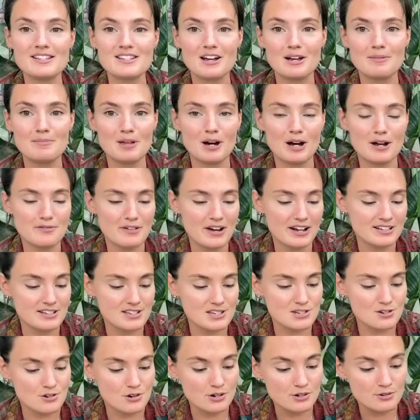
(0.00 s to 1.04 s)
time that I've had
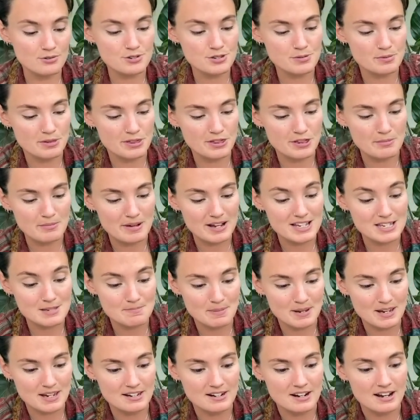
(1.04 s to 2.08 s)
struggles with them has
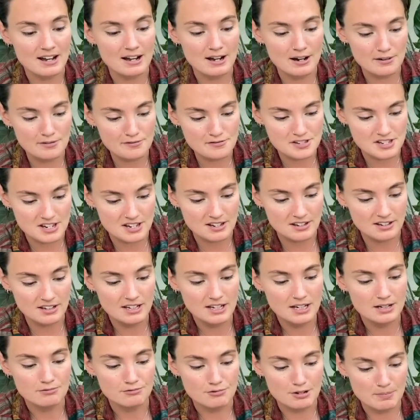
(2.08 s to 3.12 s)
been after
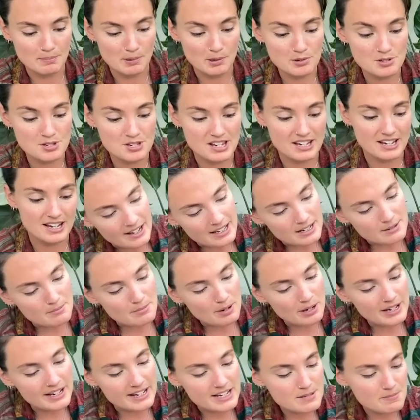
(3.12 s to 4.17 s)
repotting. And in
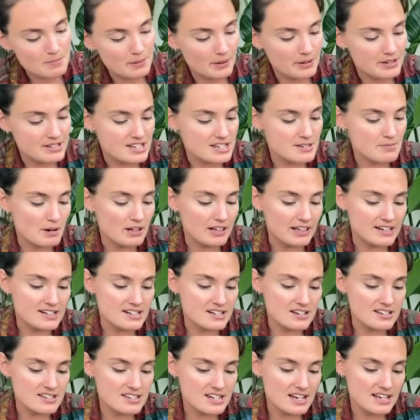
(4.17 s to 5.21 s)
my experience as well, it
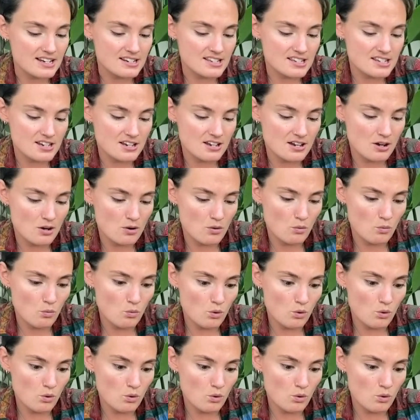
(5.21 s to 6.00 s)
does tend to,